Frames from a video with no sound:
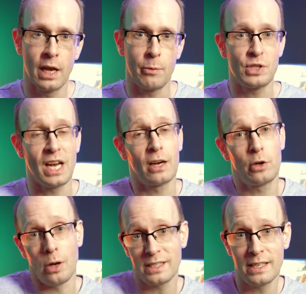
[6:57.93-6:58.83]
which are
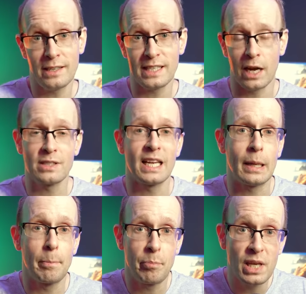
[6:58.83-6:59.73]
consonant sounds
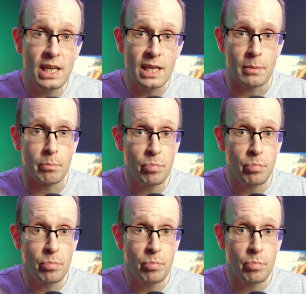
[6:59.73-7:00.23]
like P,